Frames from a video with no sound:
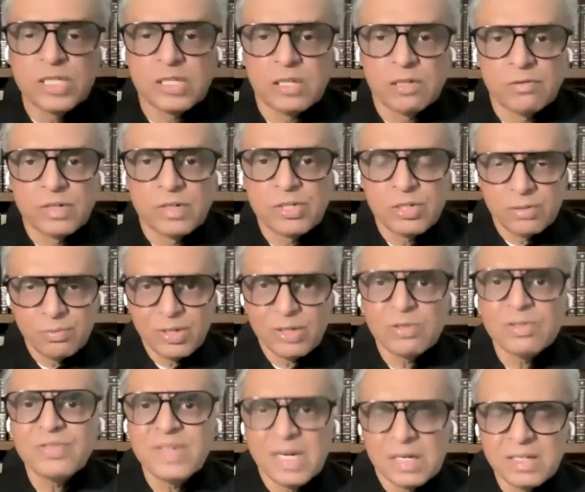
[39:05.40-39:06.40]
Convention,
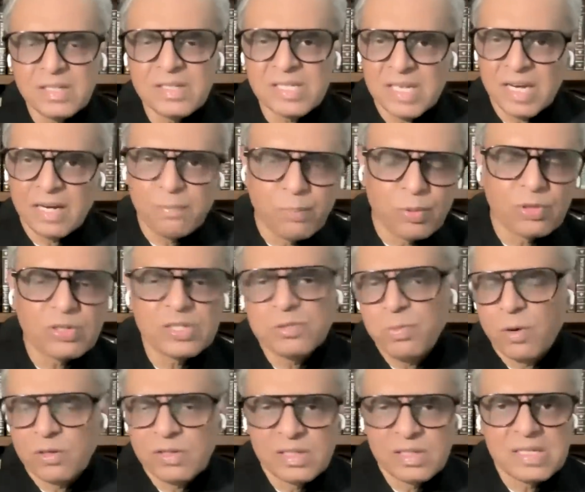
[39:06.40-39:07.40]
because we understand porous
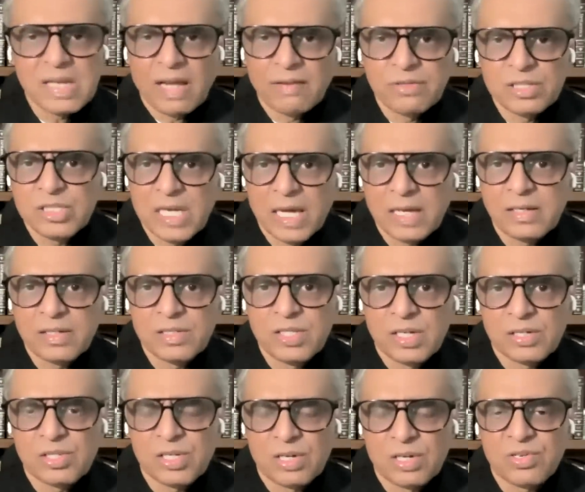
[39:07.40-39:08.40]
borders have a challenge,
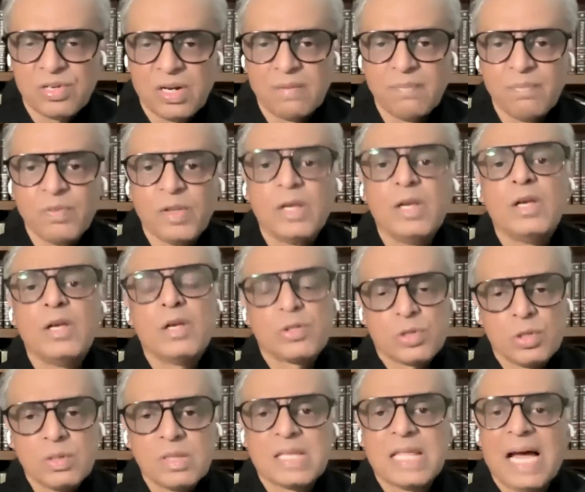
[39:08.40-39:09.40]
etc.
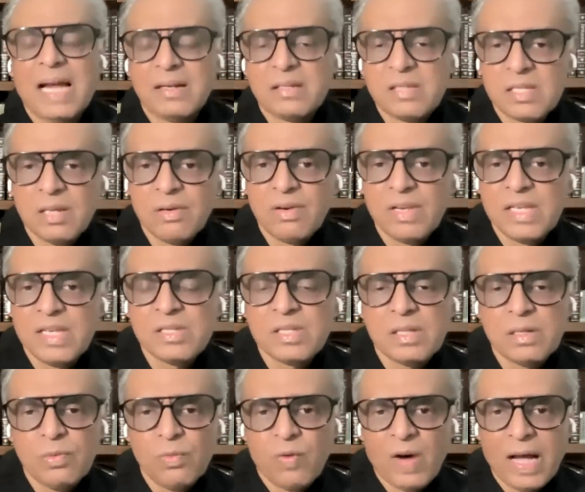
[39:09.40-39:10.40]
So that's the
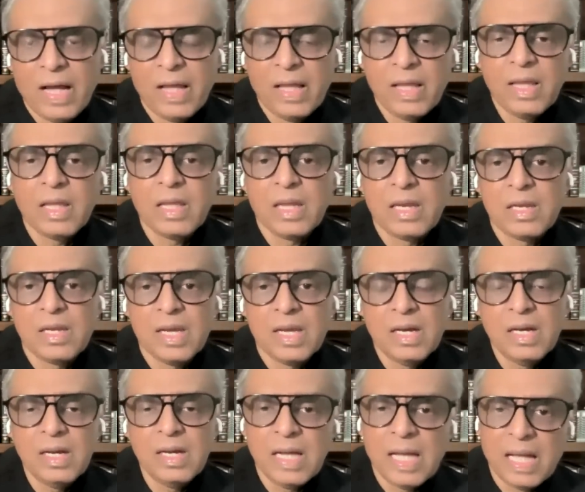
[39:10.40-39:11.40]
reason why
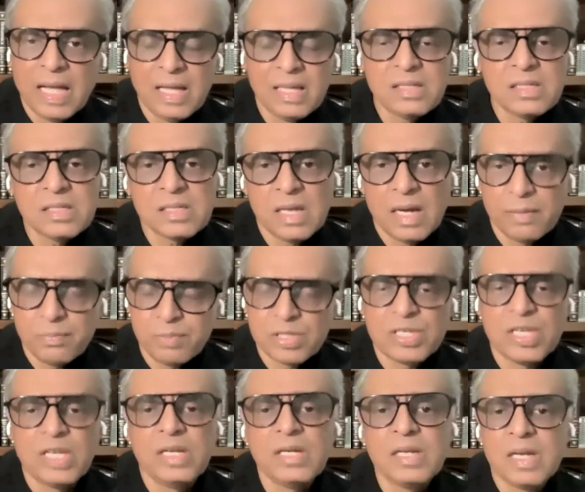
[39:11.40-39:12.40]
India has
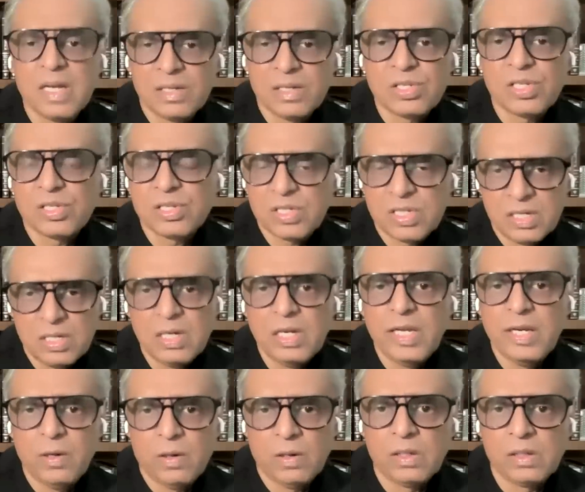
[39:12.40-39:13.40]
abstained
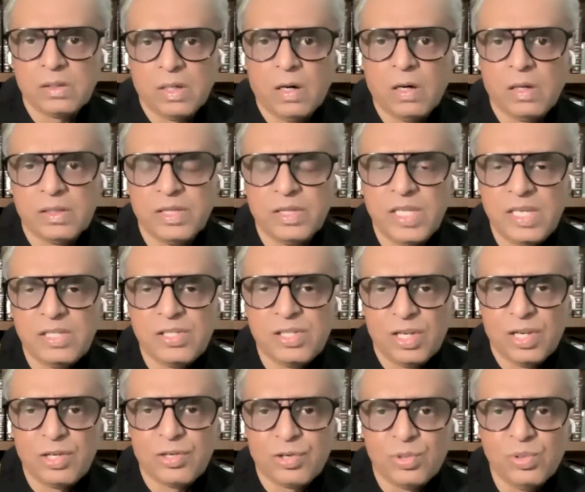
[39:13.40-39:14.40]
consistently on these
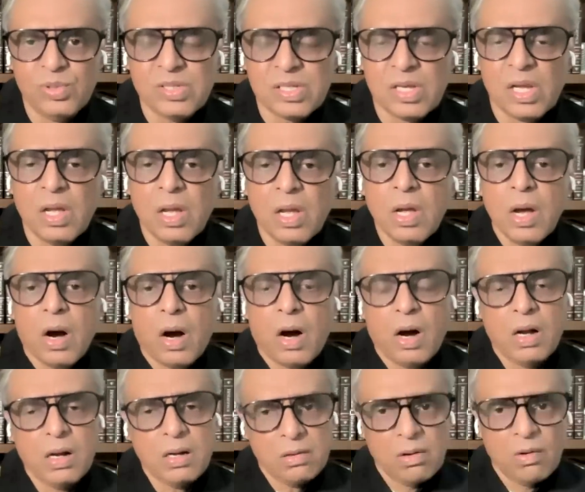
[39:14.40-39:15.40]
issues,
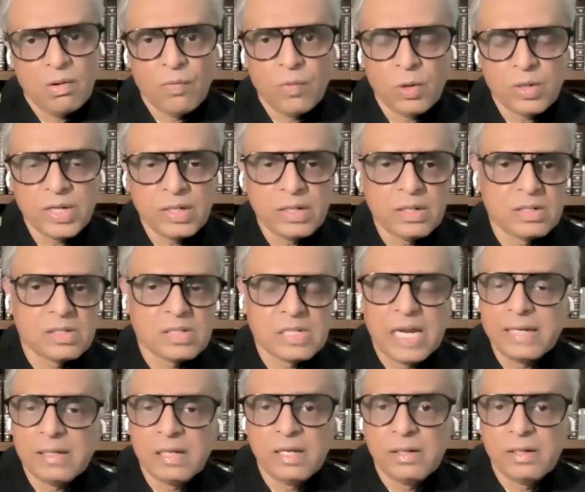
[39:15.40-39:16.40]
or voted
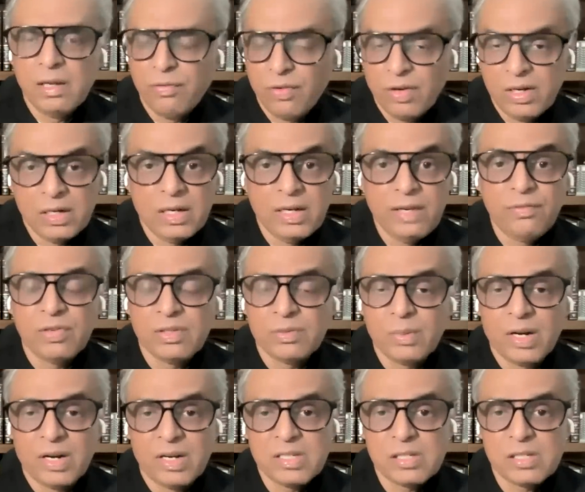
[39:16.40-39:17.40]
slightly differently from
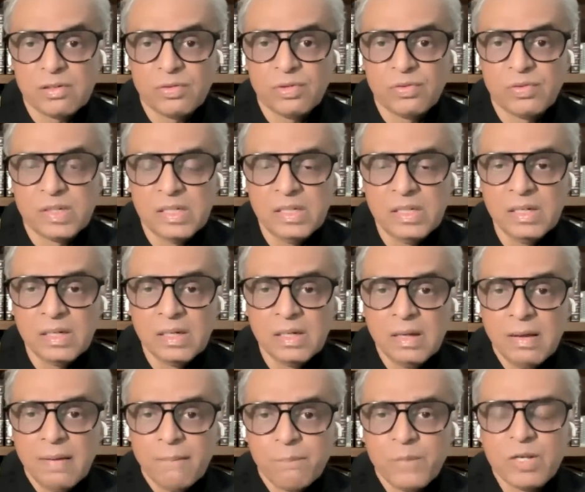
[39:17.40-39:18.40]
the rest of the world,
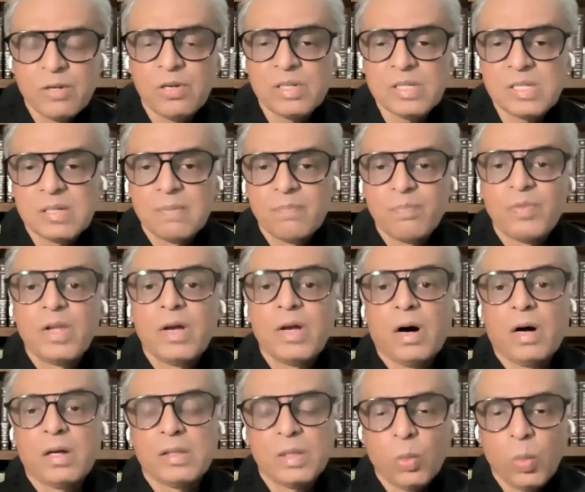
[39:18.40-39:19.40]
because
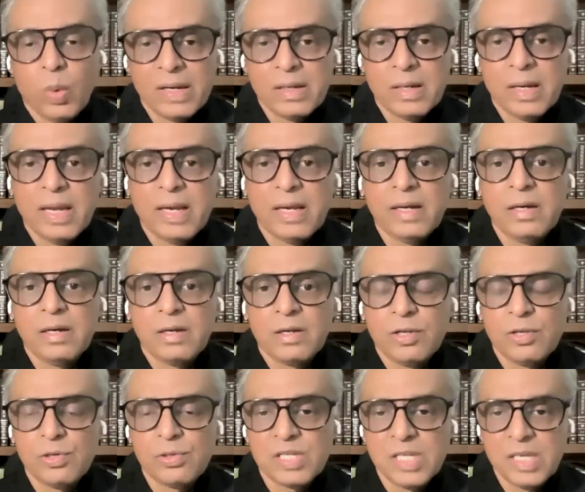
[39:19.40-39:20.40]
on the one hand,
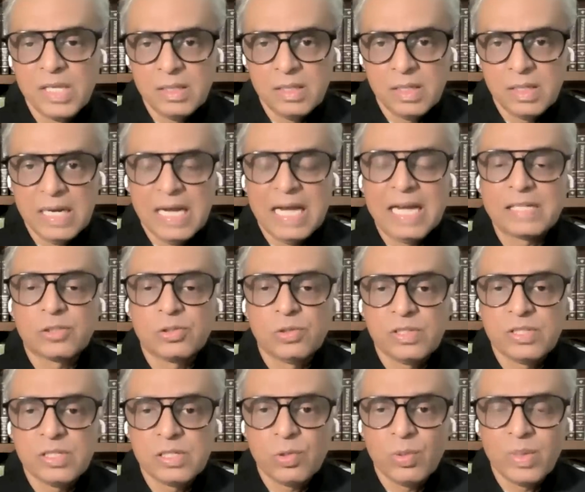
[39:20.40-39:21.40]
you see the
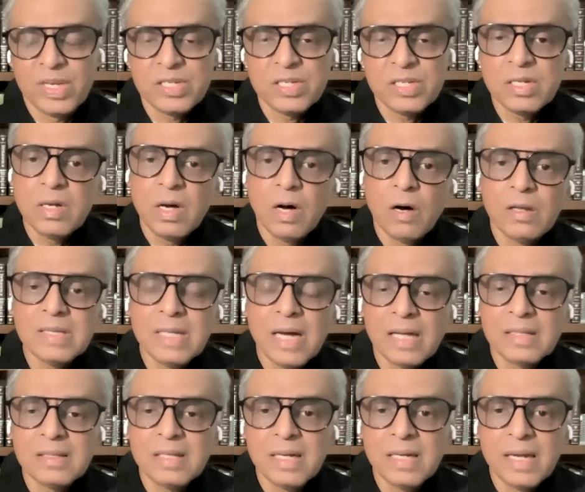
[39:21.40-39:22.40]
actual situation. On the
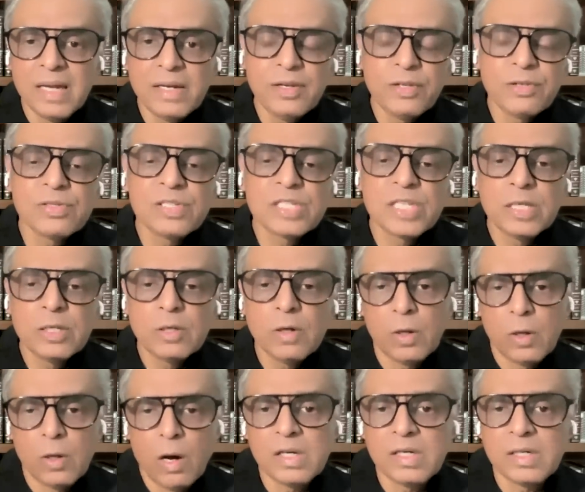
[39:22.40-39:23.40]
other hand, you see your
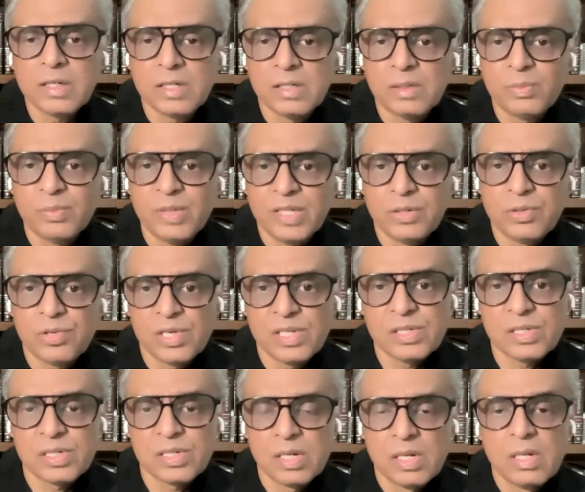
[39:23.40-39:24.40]
longer term
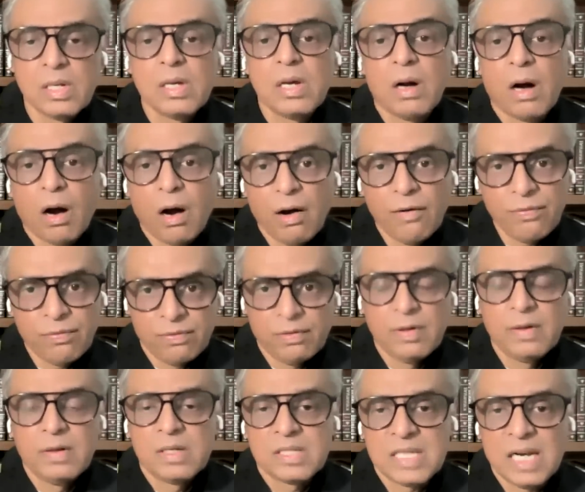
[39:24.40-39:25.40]
interest of
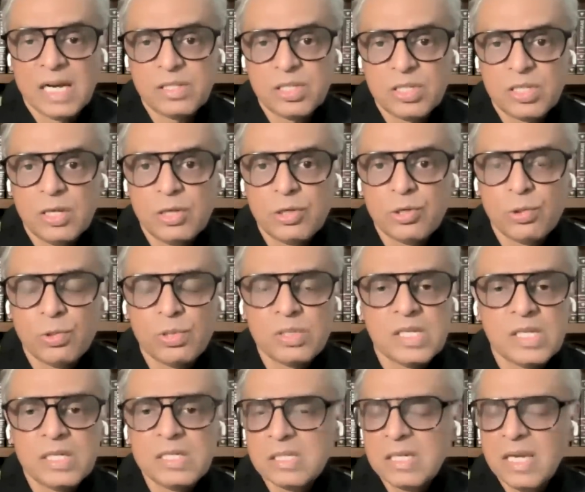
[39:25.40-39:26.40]
such issues.
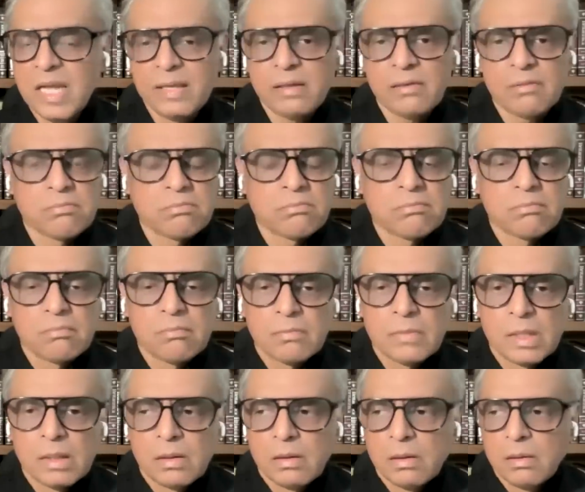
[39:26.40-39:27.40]
It's like
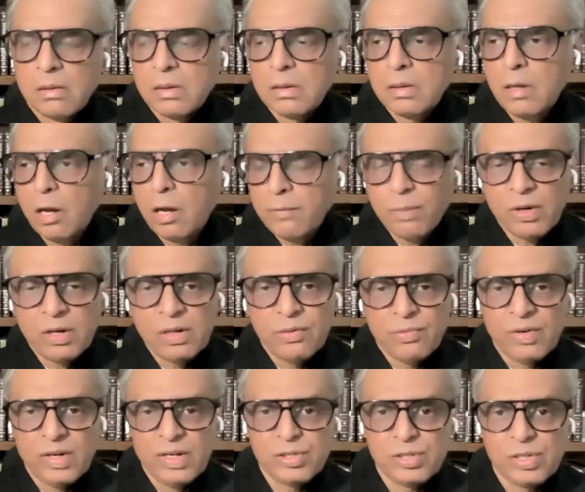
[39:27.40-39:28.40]

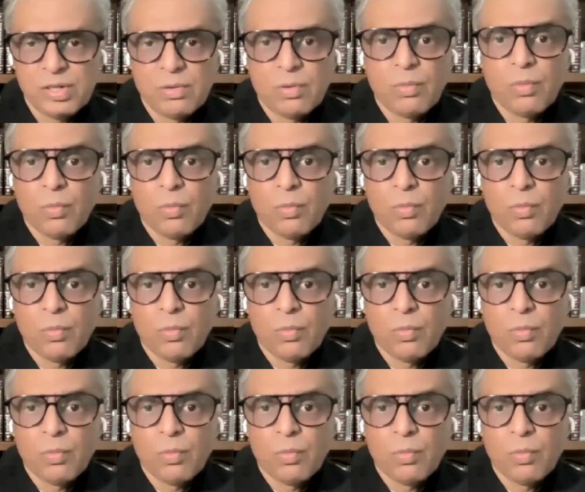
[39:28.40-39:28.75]
non-proliferation.